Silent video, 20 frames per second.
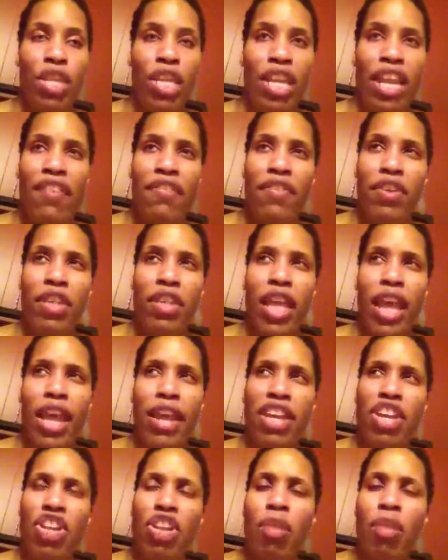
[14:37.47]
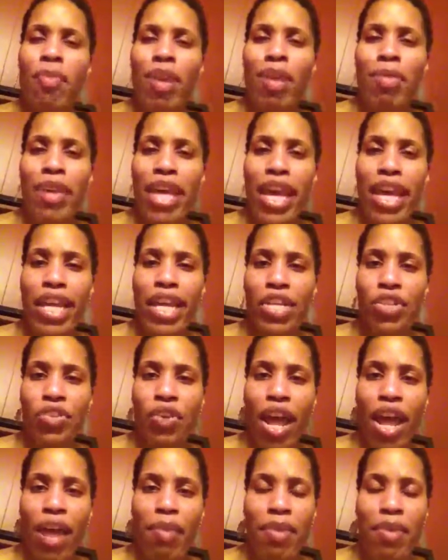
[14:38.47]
then they feel like maybe I can try.